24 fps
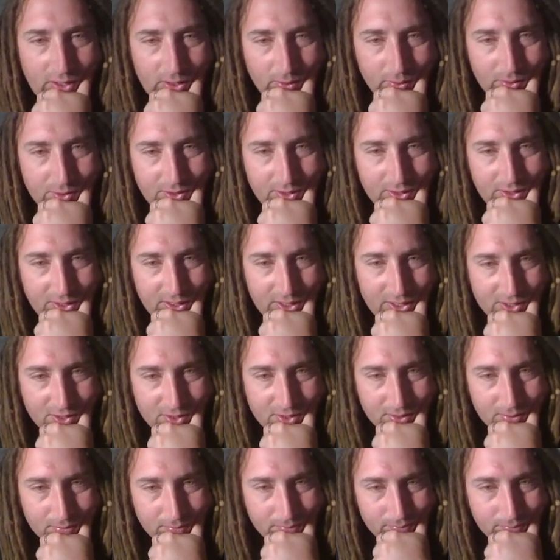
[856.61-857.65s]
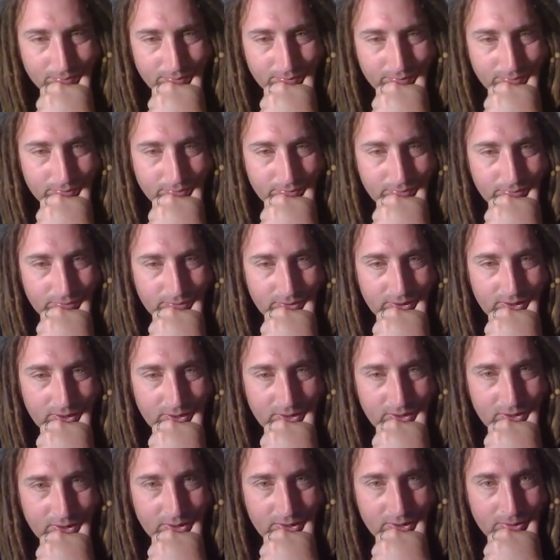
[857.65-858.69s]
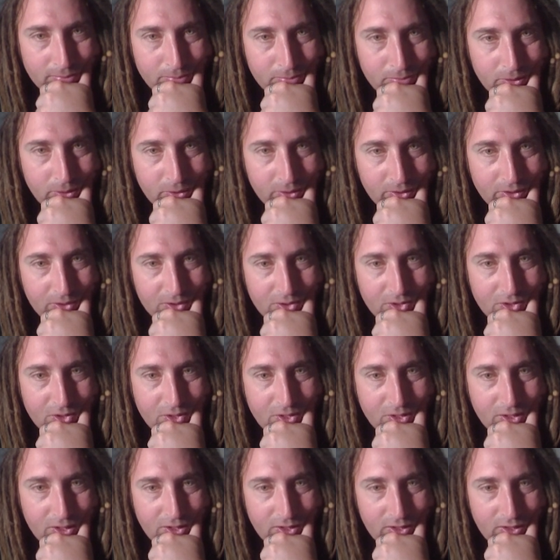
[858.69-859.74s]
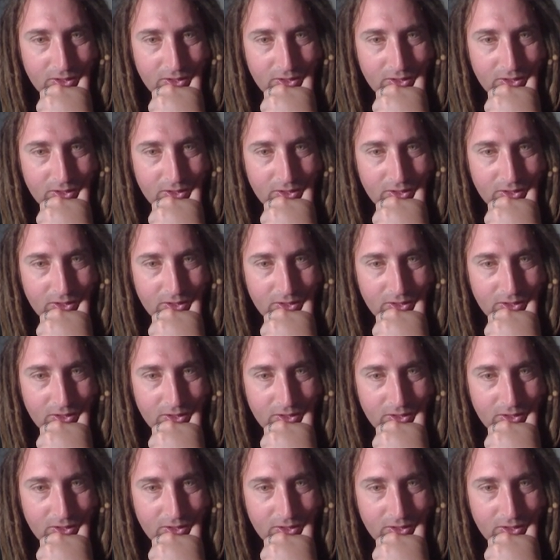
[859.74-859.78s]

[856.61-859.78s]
We did get some bullish